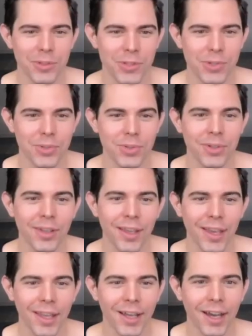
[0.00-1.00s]
good, to
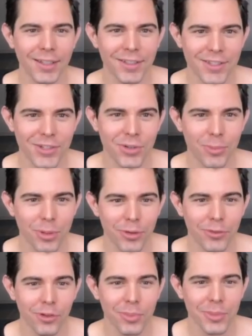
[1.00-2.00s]
enhance yeah, your time.
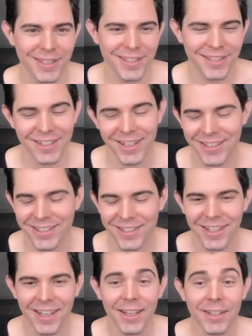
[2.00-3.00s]
performance yes
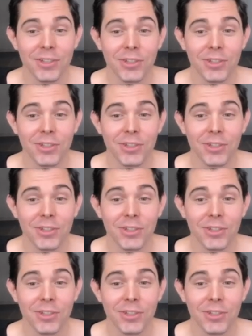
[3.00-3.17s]
yeah,